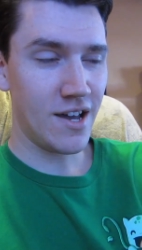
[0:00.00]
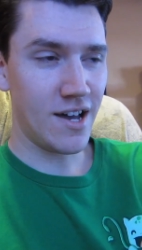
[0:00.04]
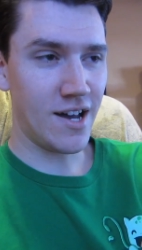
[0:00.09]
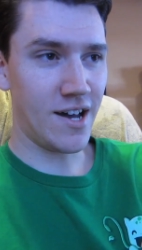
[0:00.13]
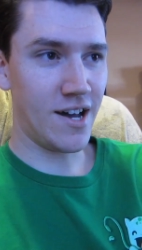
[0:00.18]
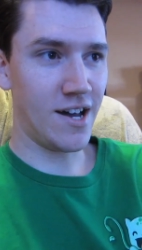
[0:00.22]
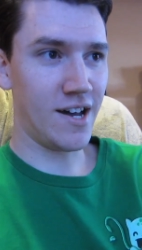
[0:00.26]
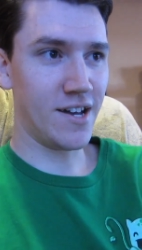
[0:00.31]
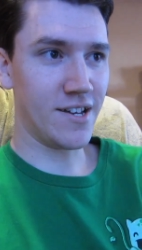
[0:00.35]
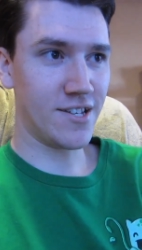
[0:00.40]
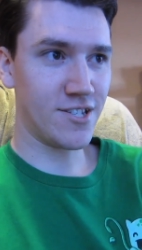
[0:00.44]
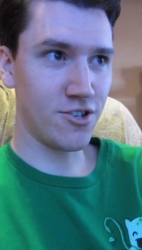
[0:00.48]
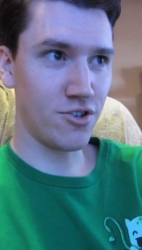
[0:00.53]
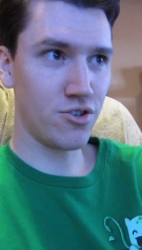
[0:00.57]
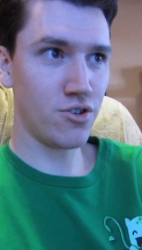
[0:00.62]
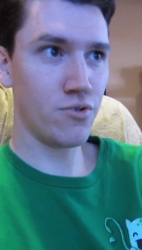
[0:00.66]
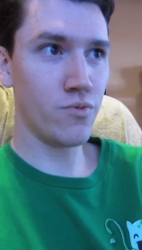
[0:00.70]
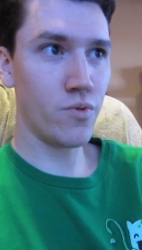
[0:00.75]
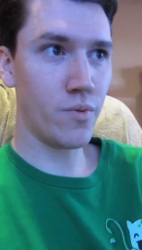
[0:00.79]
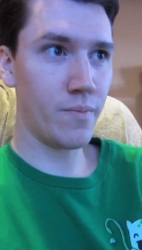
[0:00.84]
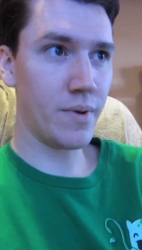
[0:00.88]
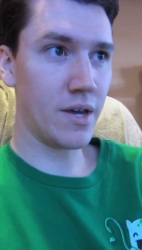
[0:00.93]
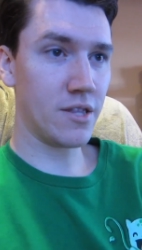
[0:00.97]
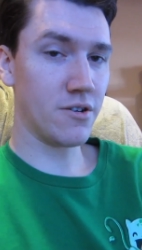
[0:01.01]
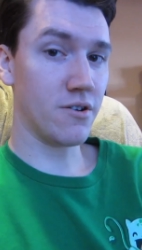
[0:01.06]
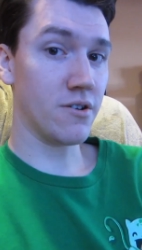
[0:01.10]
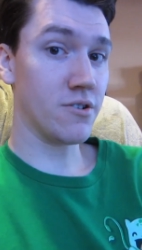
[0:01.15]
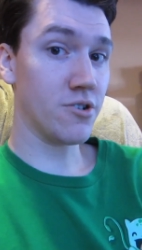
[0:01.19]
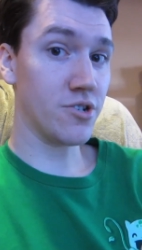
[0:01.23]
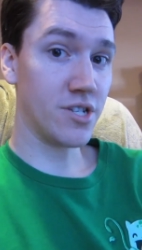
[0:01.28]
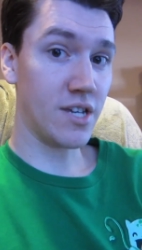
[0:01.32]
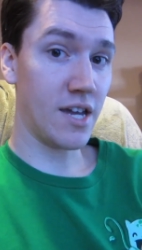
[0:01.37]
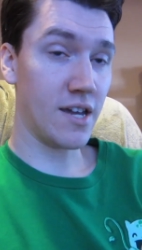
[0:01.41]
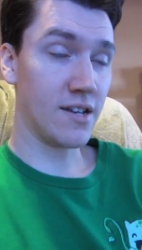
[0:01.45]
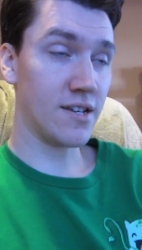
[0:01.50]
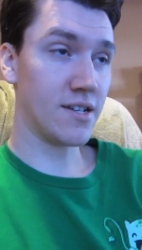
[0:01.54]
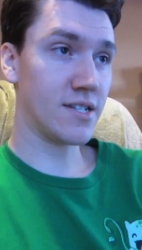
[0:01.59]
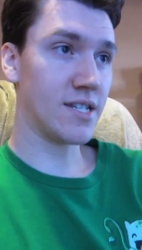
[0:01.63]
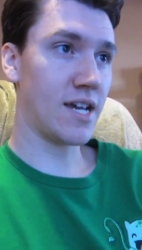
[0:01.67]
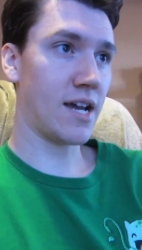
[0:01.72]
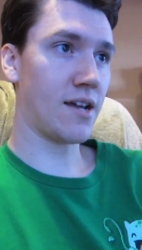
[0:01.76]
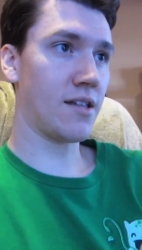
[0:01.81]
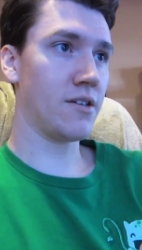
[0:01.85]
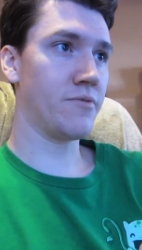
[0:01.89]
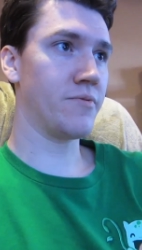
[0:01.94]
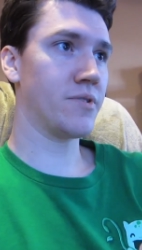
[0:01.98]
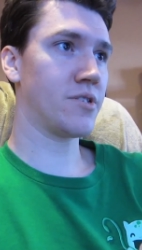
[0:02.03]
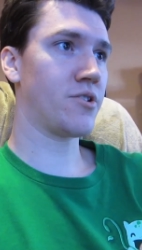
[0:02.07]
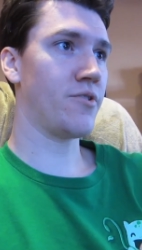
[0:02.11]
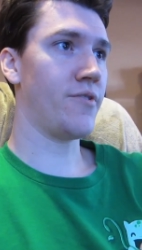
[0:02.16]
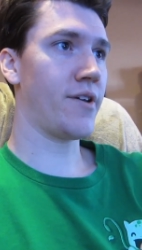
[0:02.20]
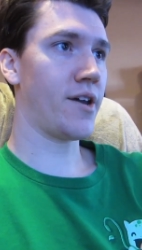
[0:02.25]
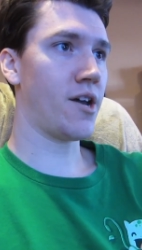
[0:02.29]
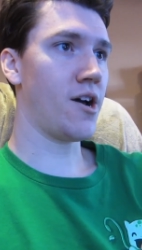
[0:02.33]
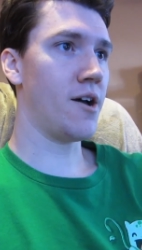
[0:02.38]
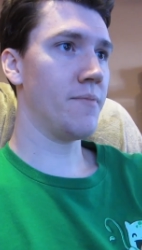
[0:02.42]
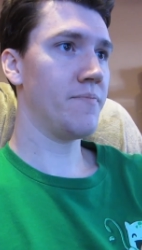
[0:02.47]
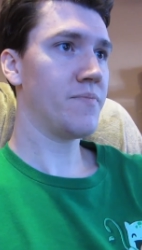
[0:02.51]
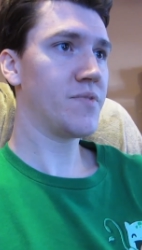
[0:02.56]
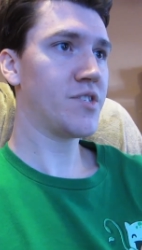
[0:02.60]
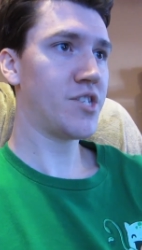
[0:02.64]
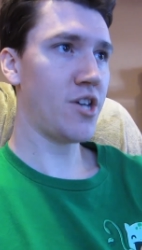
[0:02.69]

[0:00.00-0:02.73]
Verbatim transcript: uh, so you will better understand exactly what's going on.